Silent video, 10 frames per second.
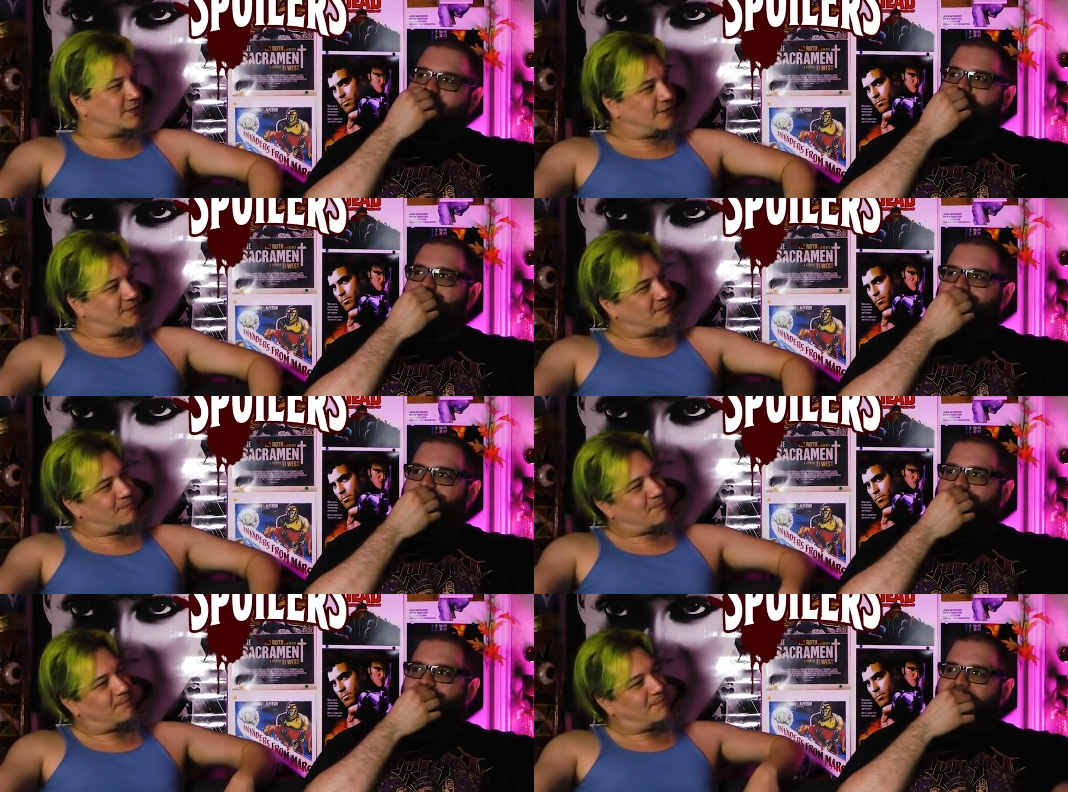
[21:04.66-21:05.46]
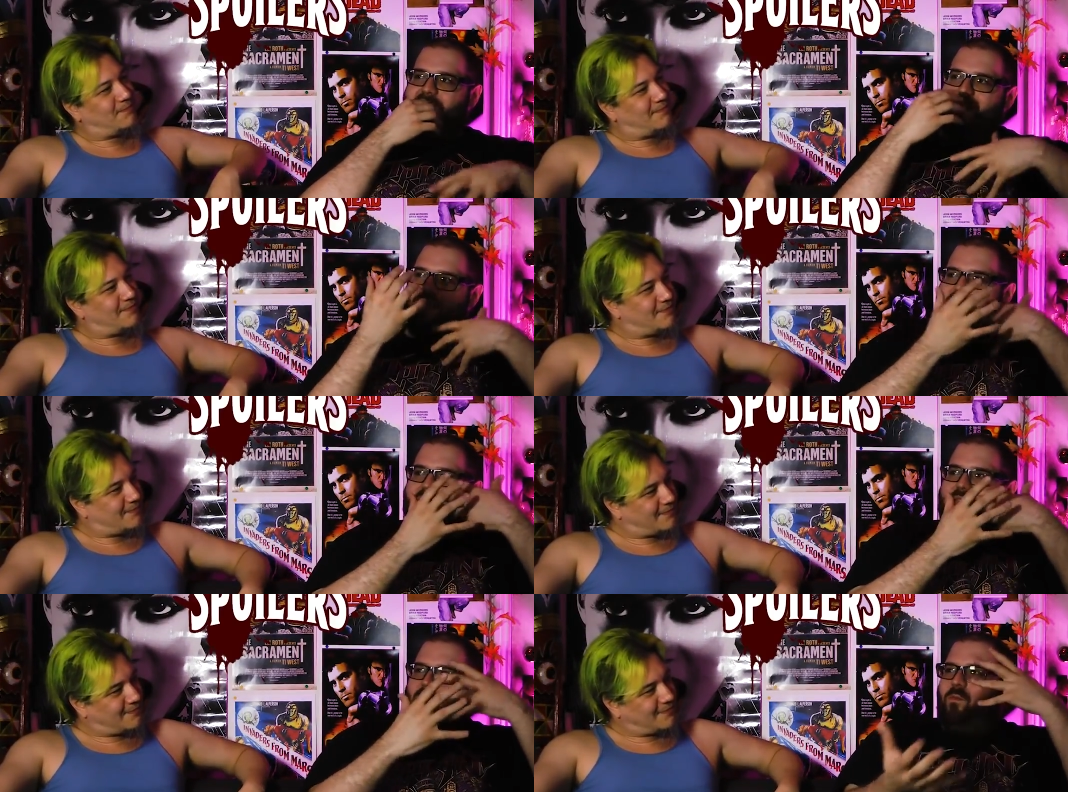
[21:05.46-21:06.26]
Speaker 1: where like like
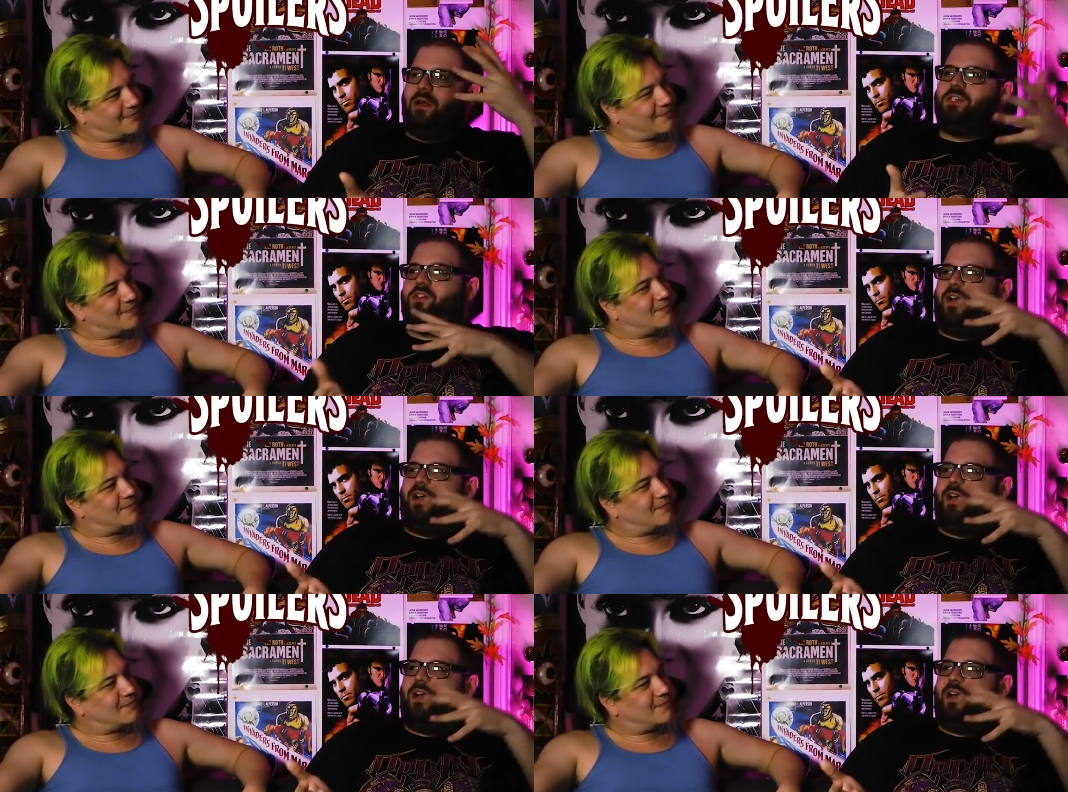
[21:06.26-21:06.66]
once